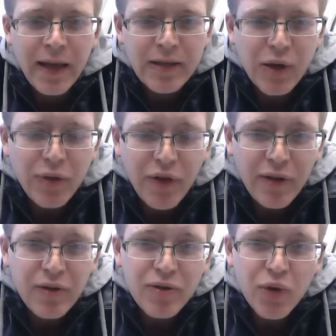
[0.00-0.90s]
So
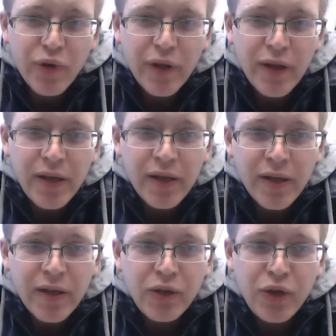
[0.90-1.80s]
far, there's only
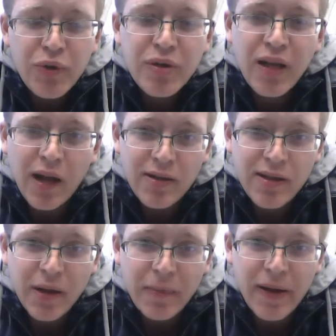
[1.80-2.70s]
two styles
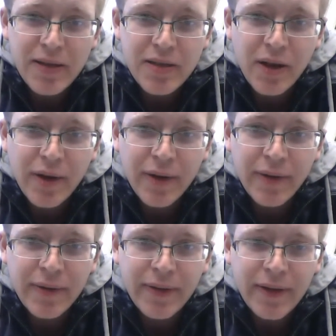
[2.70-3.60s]
that are based
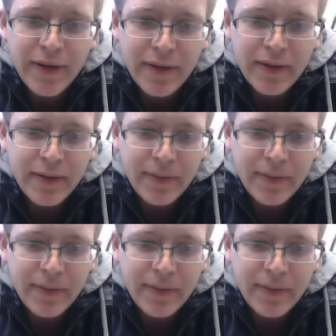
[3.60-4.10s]
on the